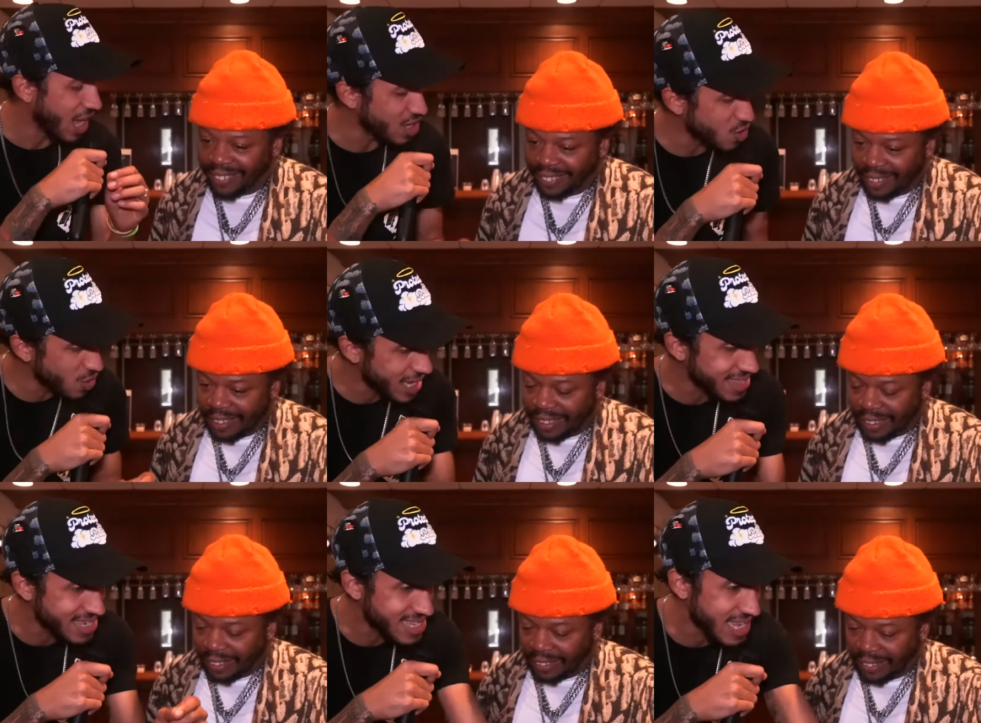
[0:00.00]
Speaker 1: and you
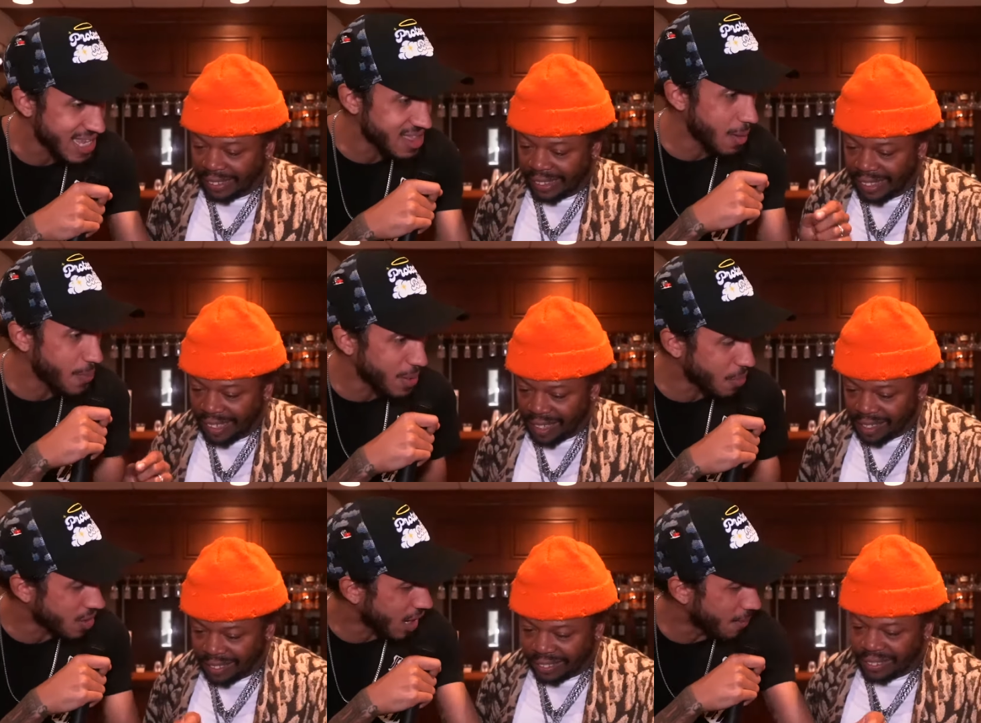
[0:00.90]
get to see the
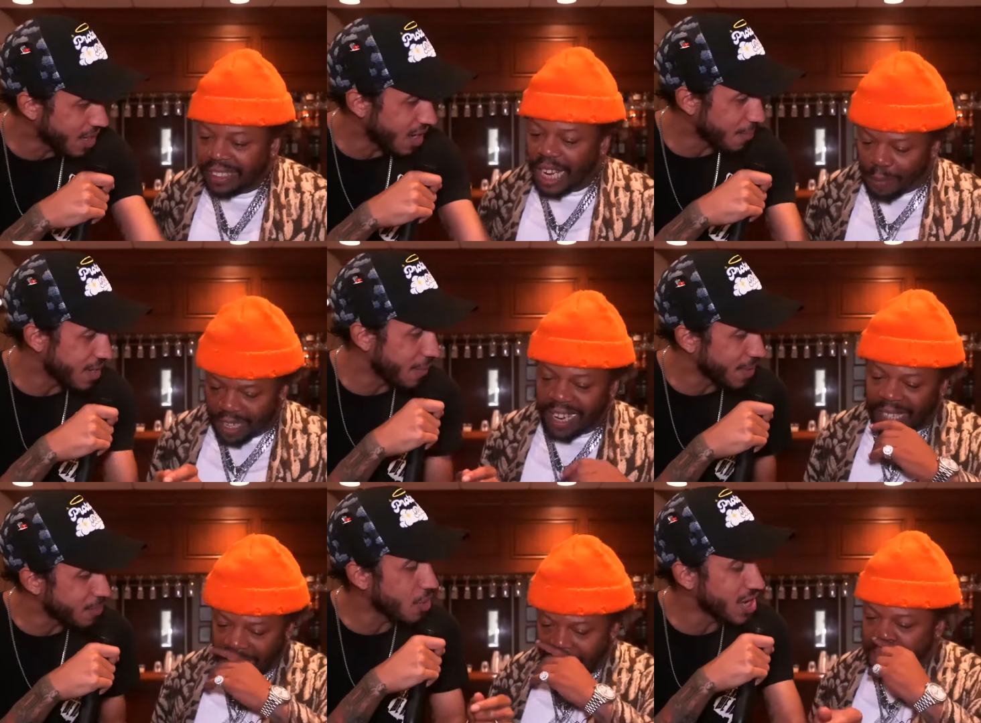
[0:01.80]
people coming up and the
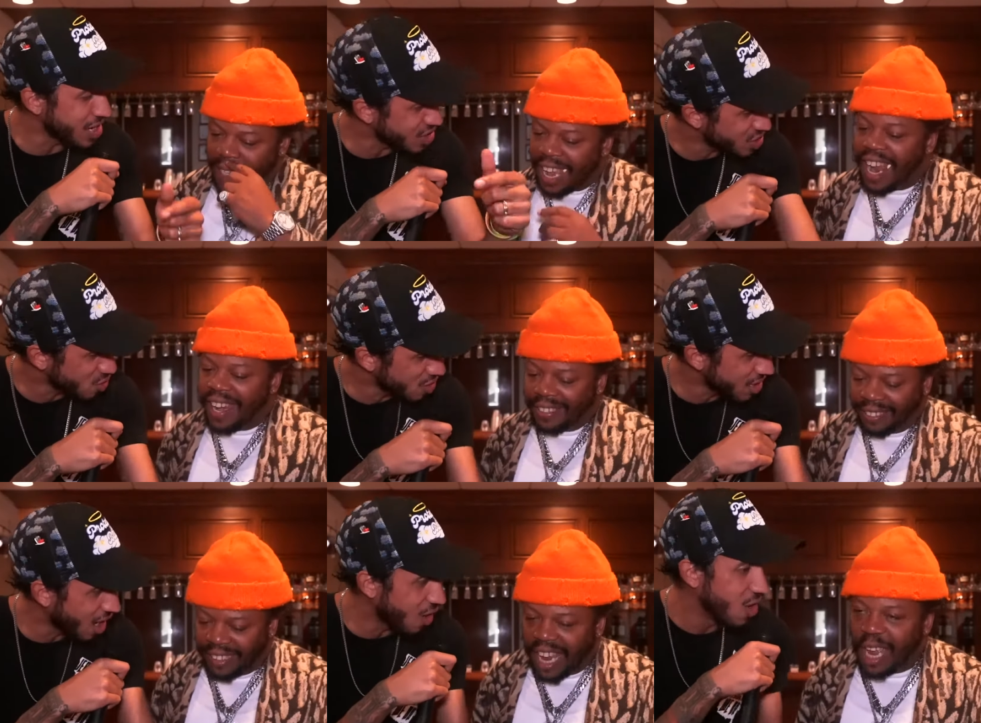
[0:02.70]
people yeah, in the yeah,
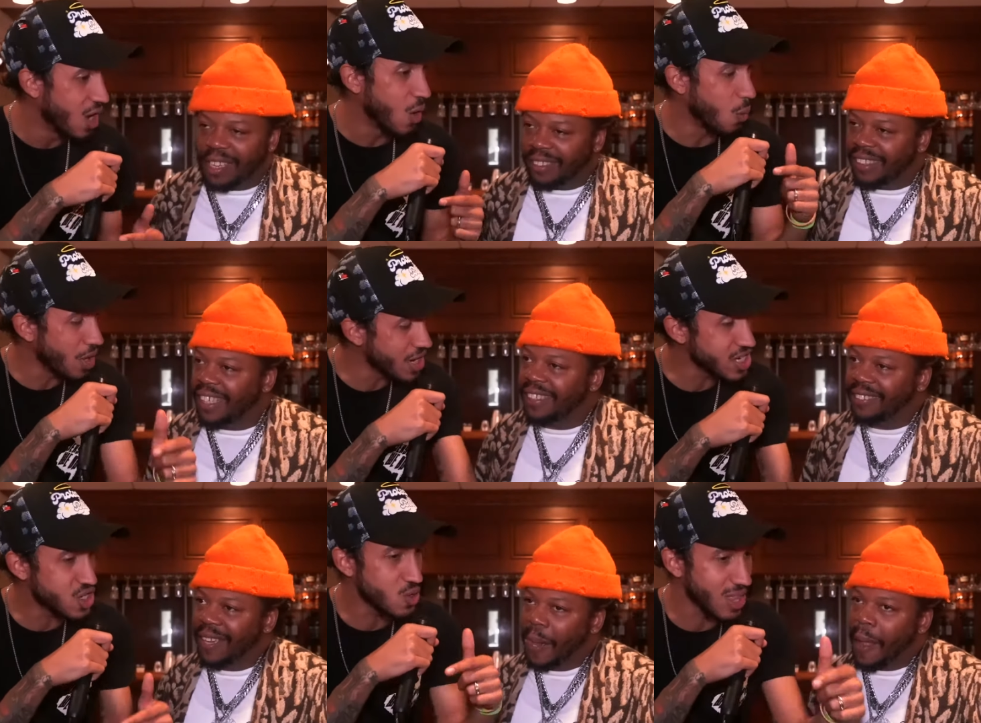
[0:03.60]
studio. Yeah, what
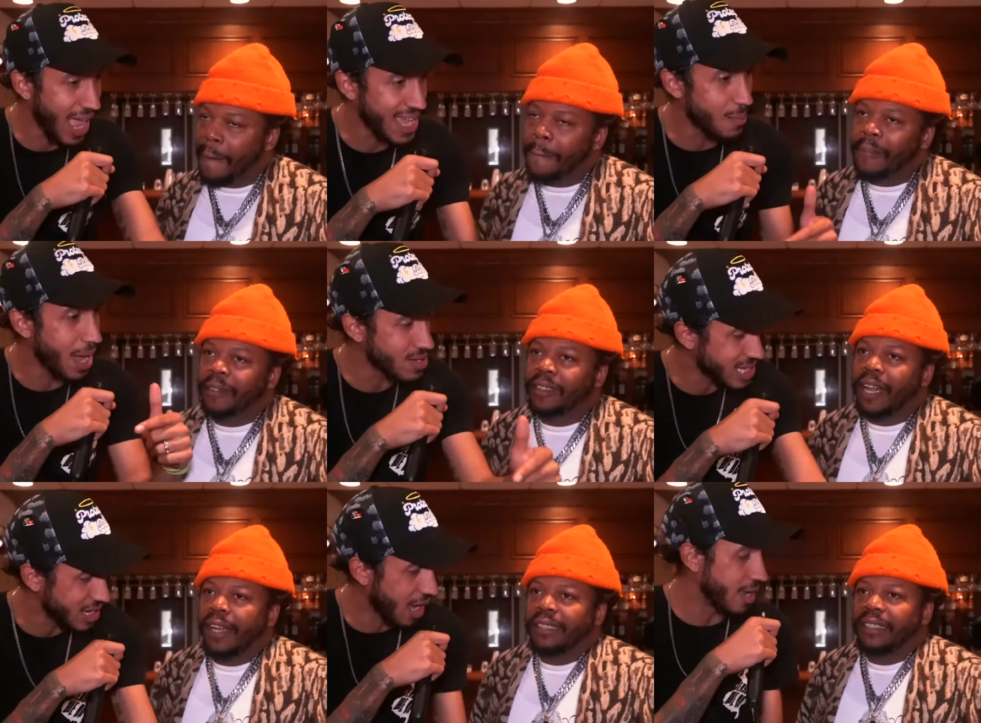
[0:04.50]
did you like about
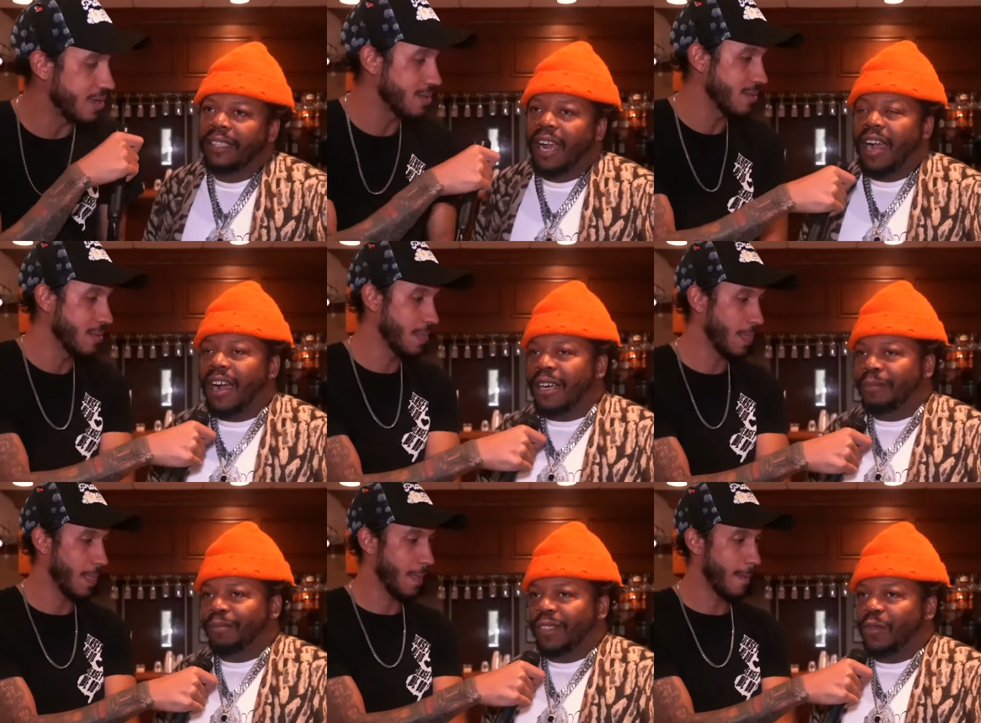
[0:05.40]
tonight?
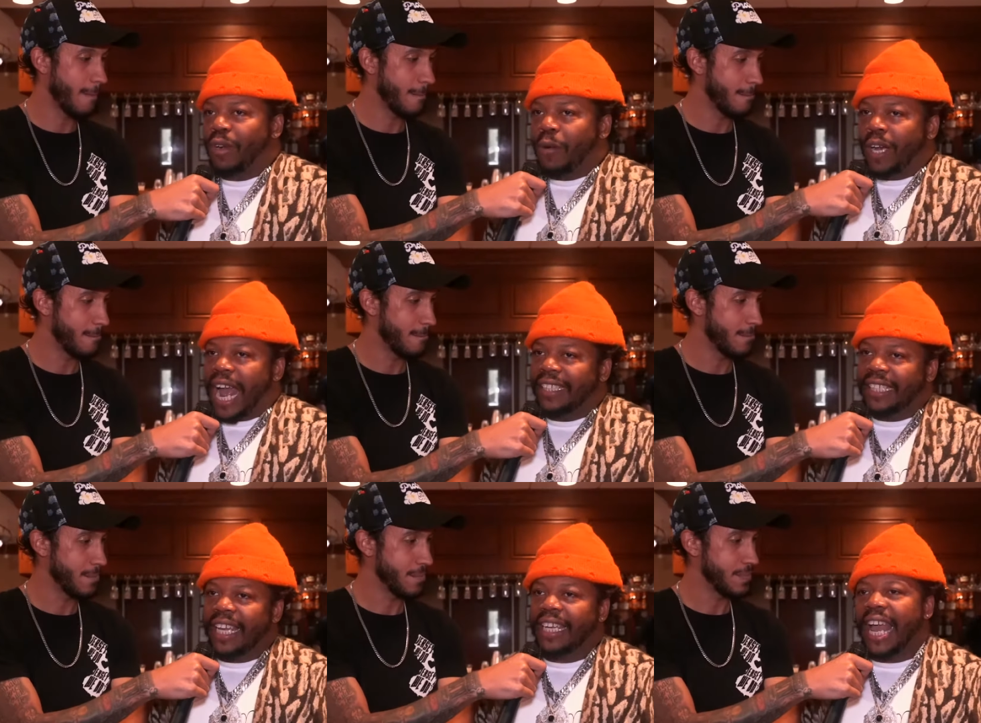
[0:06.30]
Speaker 2: Um, well, what I
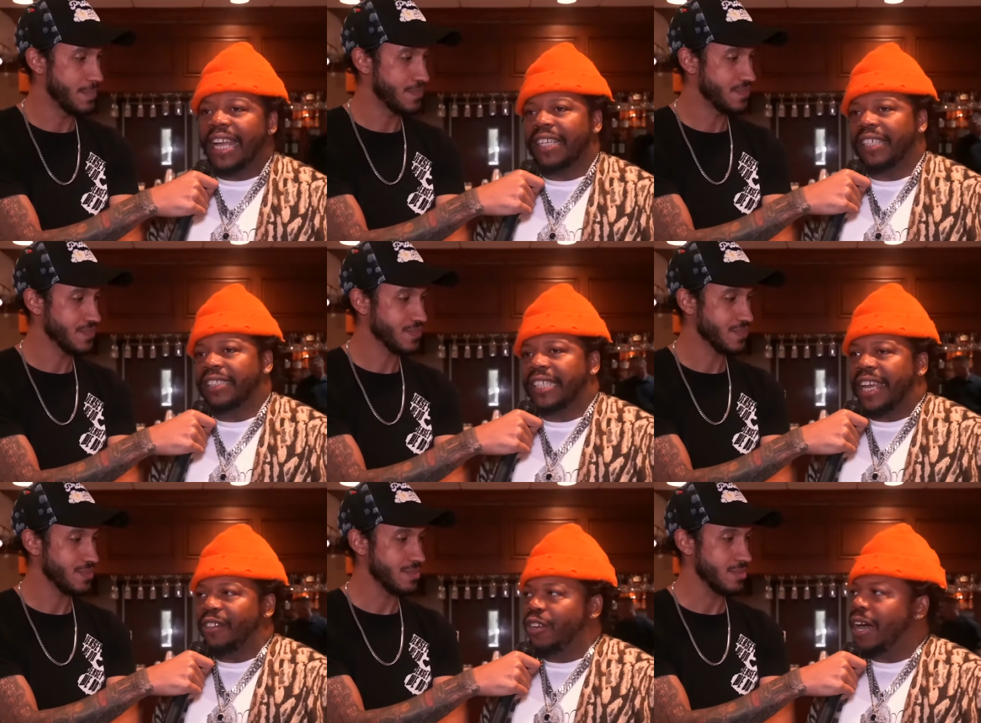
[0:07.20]
did like is
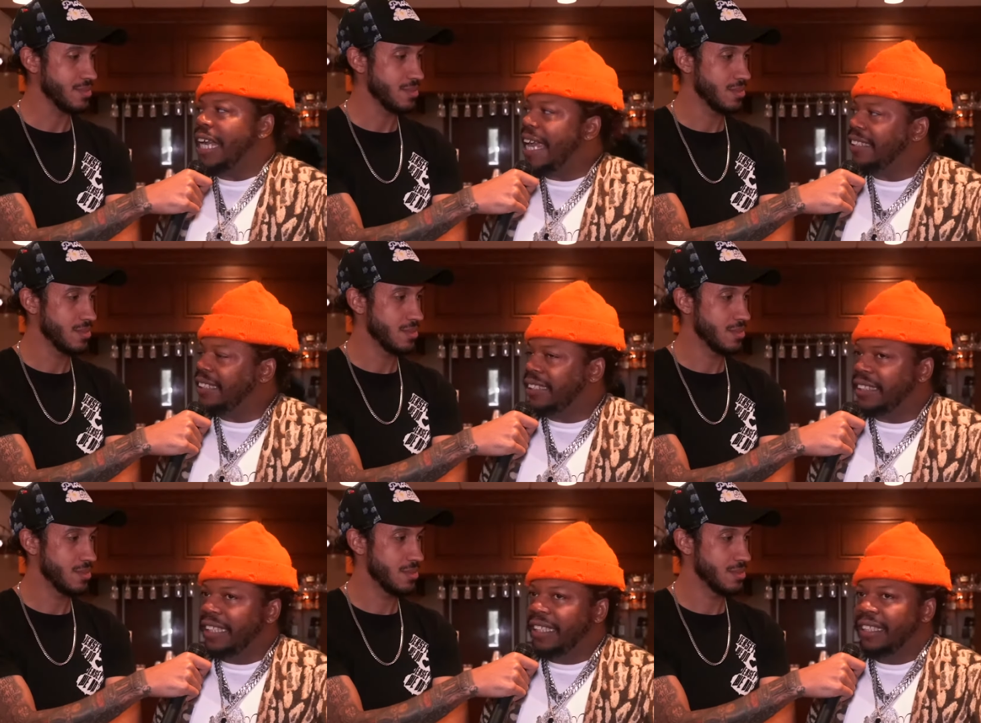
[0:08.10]
that you know I like to
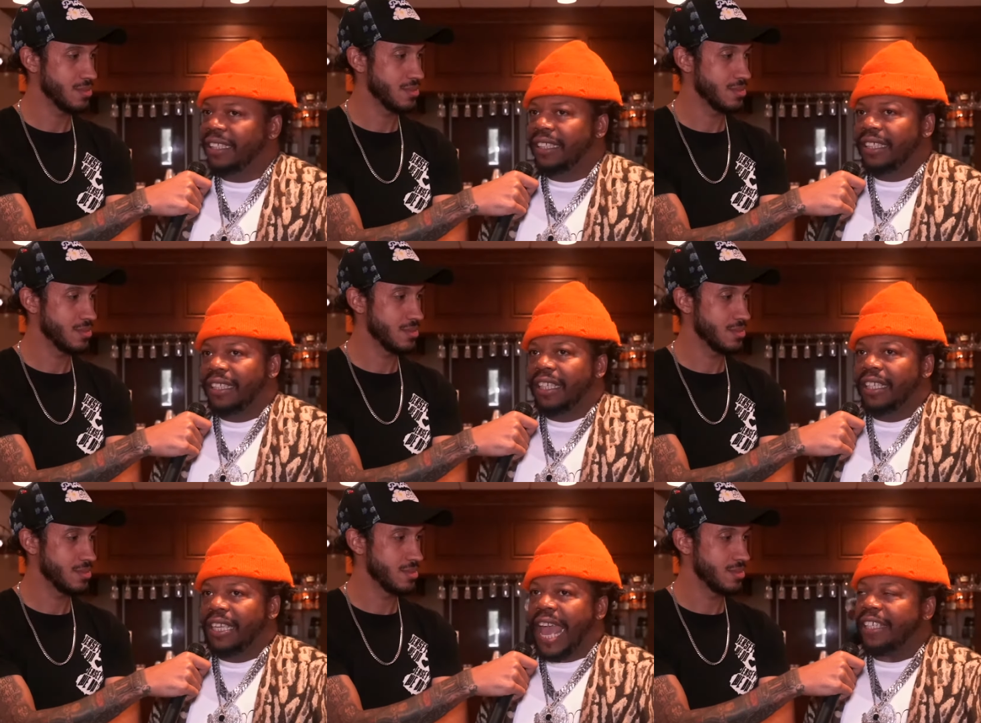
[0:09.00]
see
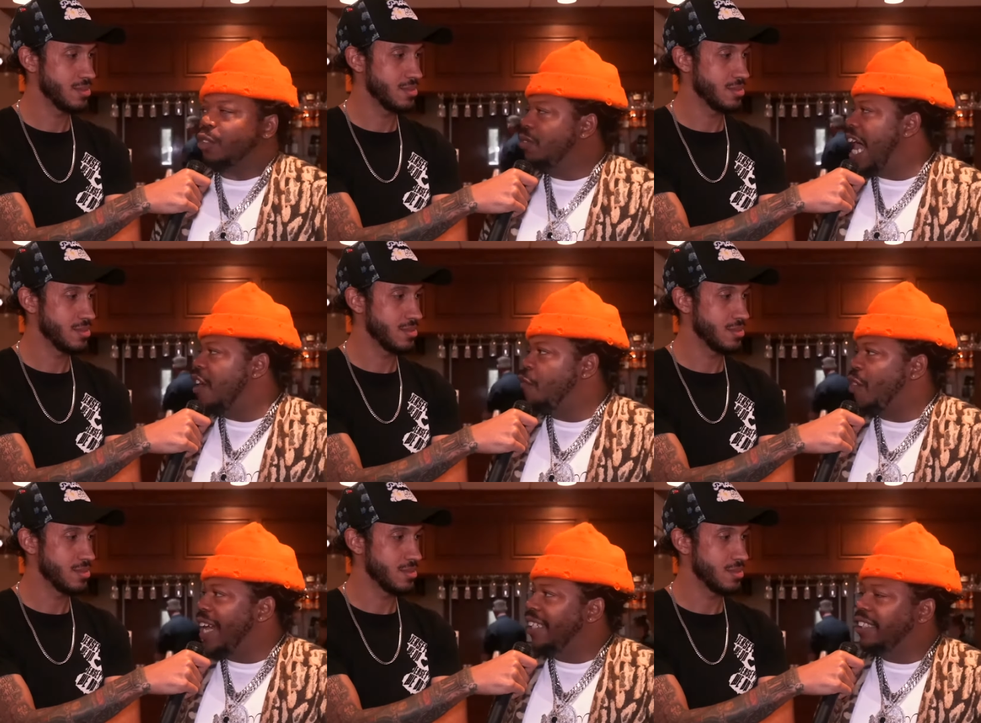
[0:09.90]
cats who are not
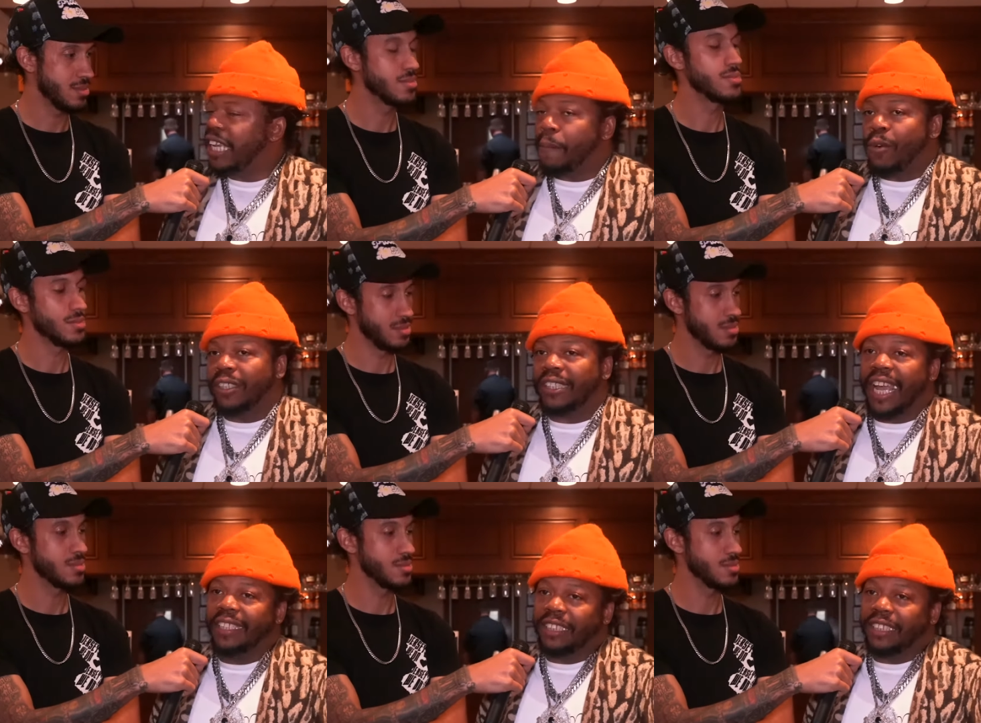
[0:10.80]
afraid to step on stage